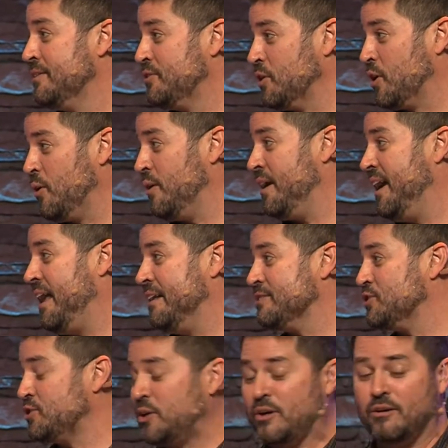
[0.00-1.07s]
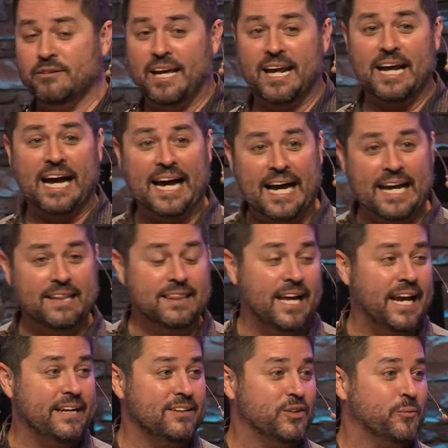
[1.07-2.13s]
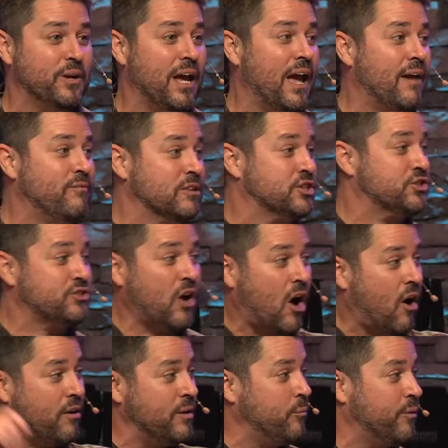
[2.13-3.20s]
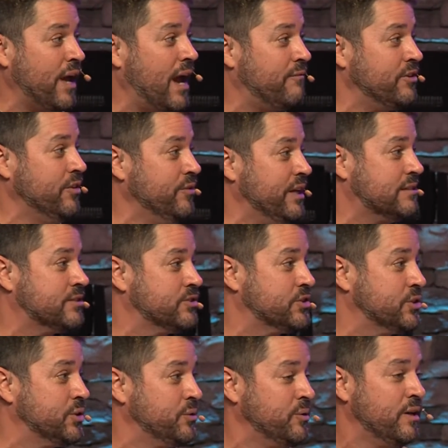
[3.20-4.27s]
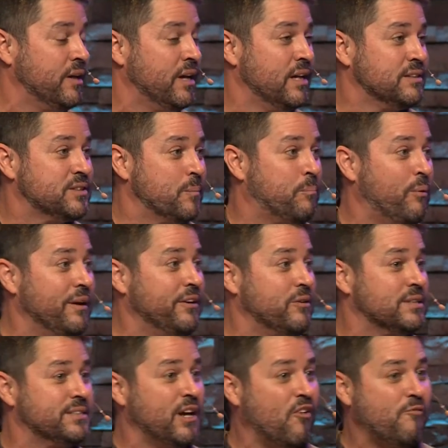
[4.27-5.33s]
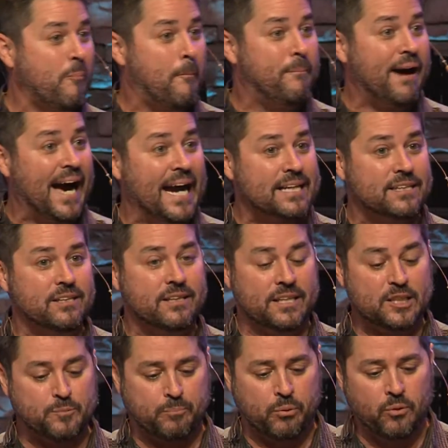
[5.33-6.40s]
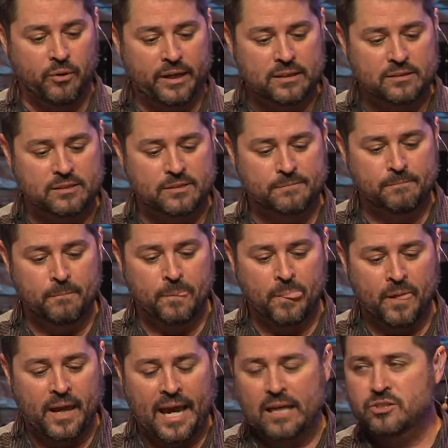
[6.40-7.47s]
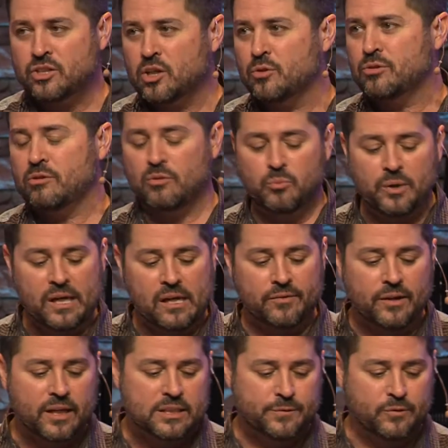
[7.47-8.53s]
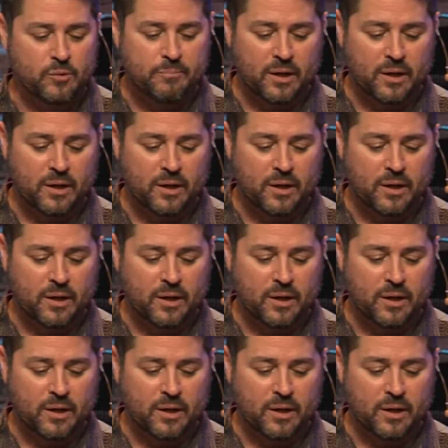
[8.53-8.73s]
to go ahead and circle that, highlight it, do whatever, star it, whatever you need to do to bring yourself back to these points as you go through the week and the next few